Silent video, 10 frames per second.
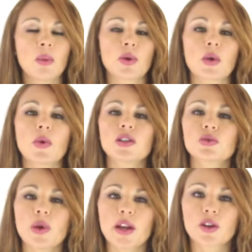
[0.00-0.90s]
But I want
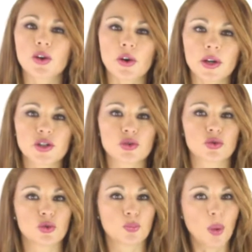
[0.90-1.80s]
to encourage you
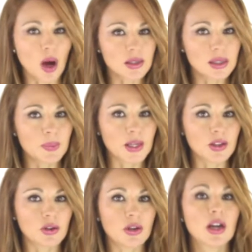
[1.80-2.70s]
to pause the
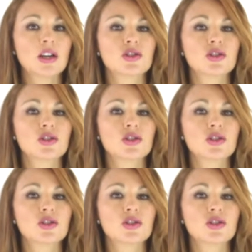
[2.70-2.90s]
video,